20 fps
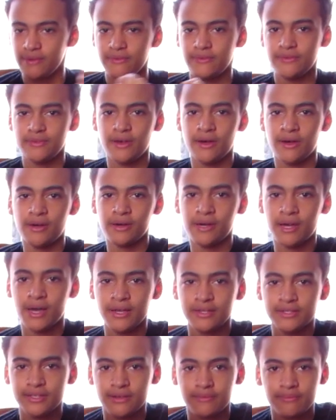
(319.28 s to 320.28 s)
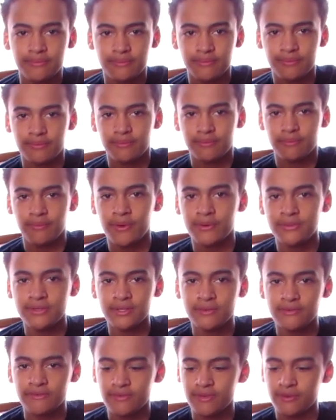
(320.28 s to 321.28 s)
y'all guys, most
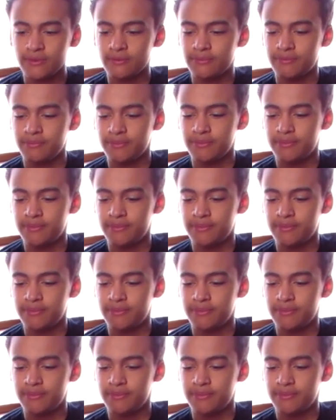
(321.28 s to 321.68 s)
of the